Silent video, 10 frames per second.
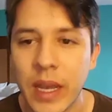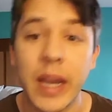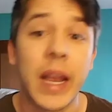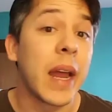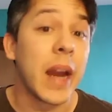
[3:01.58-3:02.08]

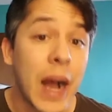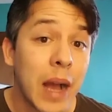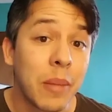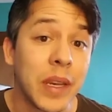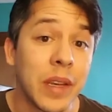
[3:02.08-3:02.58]
I got
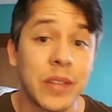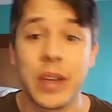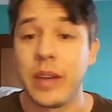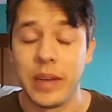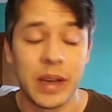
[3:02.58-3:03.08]
hobbies,
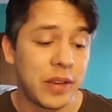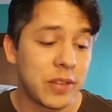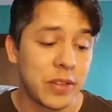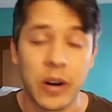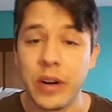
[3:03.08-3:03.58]
I
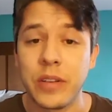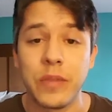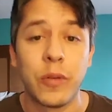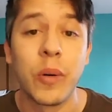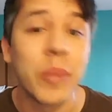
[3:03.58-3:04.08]
started to
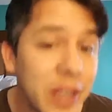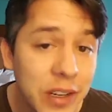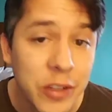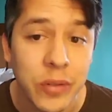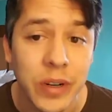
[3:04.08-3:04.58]
form
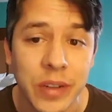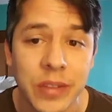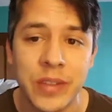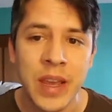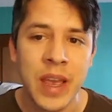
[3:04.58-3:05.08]

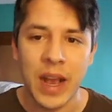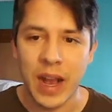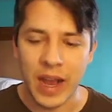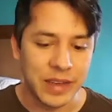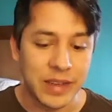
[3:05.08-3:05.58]
interests,
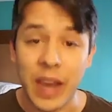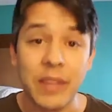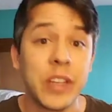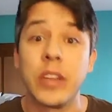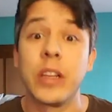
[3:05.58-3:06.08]
I
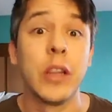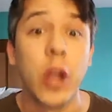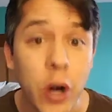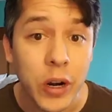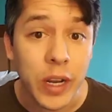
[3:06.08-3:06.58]
dived into
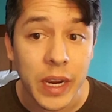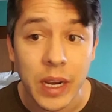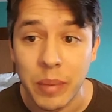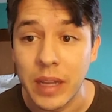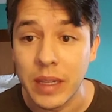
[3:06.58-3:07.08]
learning
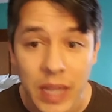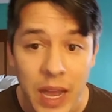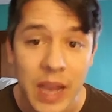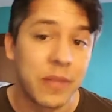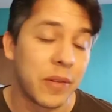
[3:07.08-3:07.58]
about
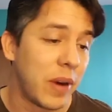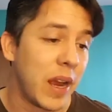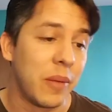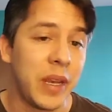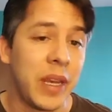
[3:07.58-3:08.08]
life
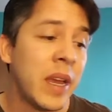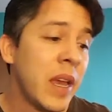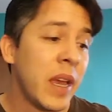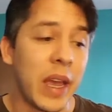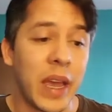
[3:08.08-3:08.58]
around me,
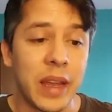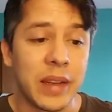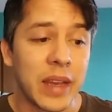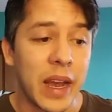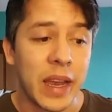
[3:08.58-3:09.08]

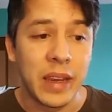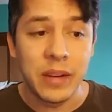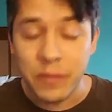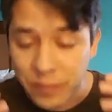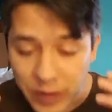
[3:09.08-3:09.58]
and
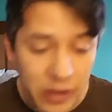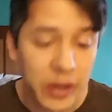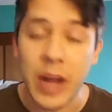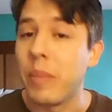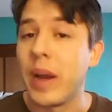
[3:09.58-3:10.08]
I
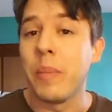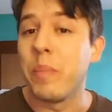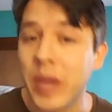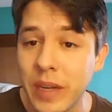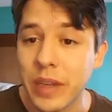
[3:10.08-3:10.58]
figured out my
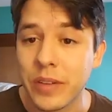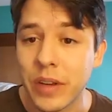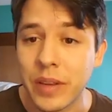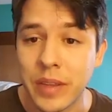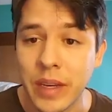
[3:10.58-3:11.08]
opinions
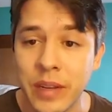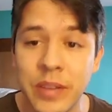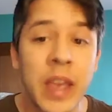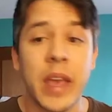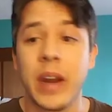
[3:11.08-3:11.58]
on things.
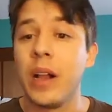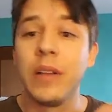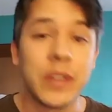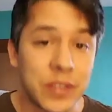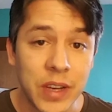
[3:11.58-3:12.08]
And all
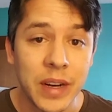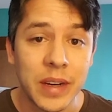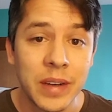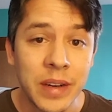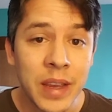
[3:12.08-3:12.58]
of a
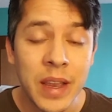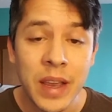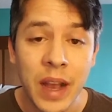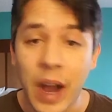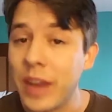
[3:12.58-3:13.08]
sudden,
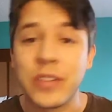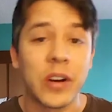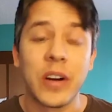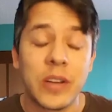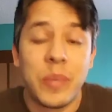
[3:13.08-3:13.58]
I
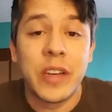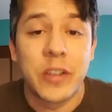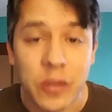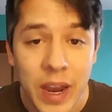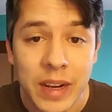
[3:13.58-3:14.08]
started to be
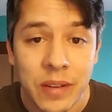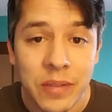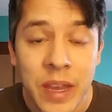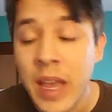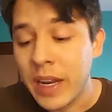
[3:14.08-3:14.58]

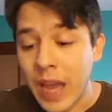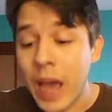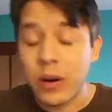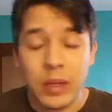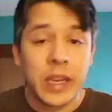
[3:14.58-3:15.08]
attractive.
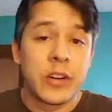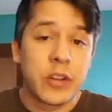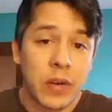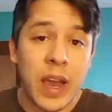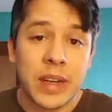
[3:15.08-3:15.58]
Not only
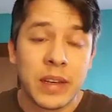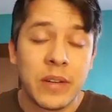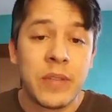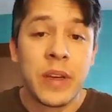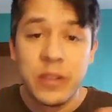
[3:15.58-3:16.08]

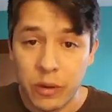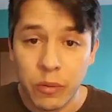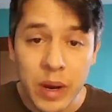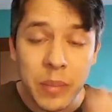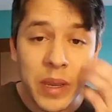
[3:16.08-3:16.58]
attractive to
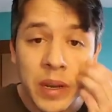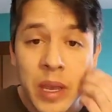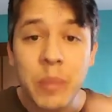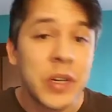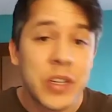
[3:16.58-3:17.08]
women,
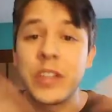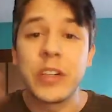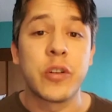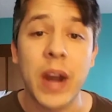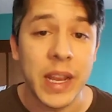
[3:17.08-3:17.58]
but
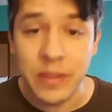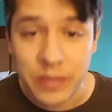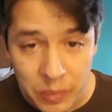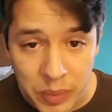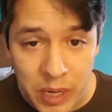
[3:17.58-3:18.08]
attractive
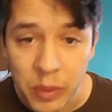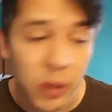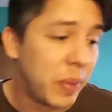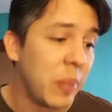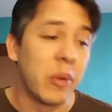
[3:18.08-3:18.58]
to
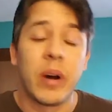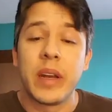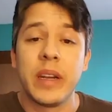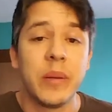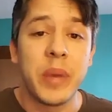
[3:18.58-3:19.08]
people. People
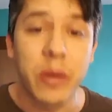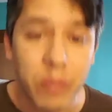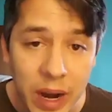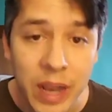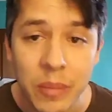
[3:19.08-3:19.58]
wanted to be
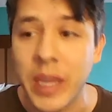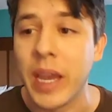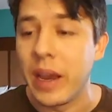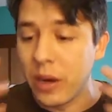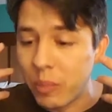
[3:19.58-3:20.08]
around me.
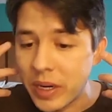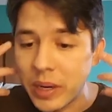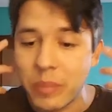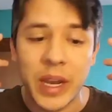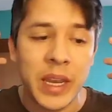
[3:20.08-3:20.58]
I opened
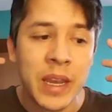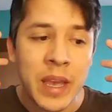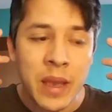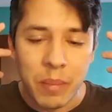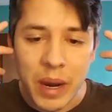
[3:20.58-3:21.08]
up
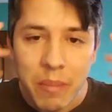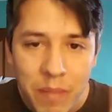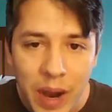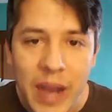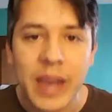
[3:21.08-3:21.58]
my
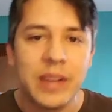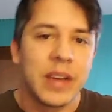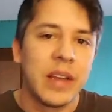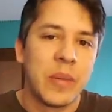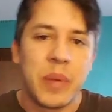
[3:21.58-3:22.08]
mind
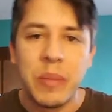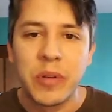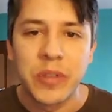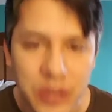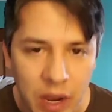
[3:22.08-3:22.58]
to other
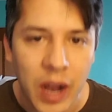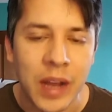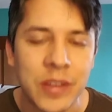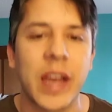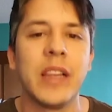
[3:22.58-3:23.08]
people's
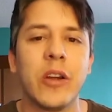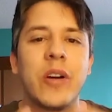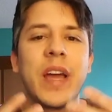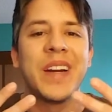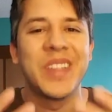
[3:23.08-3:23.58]
thoughts. I
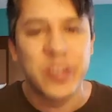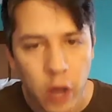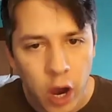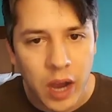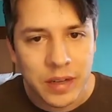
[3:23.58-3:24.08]
learned how to
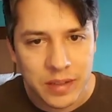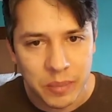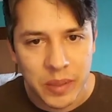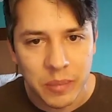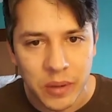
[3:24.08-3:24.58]
talk to
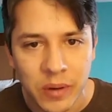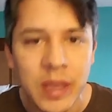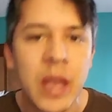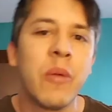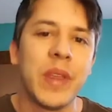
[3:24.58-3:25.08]

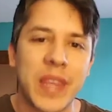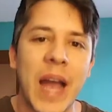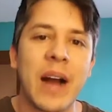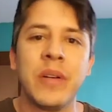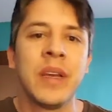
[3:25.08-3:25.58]
people
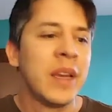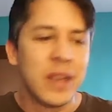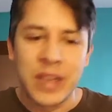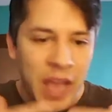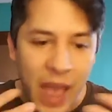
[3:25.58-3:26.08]
without
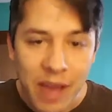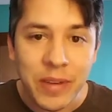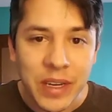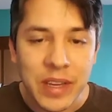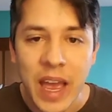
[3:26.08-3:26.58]

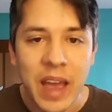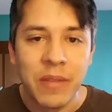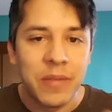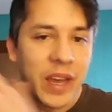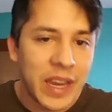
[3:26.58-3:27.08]
having to
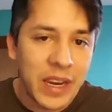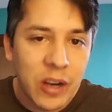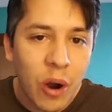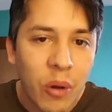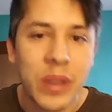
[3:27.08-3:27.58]
have a
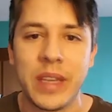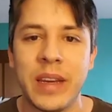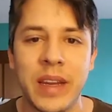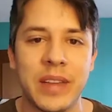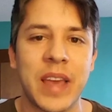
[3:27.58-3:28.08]
goal
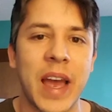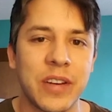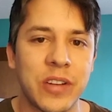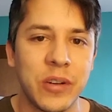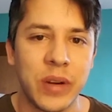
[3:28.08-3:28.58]

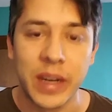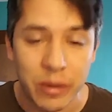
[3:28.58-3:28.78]
attached to it.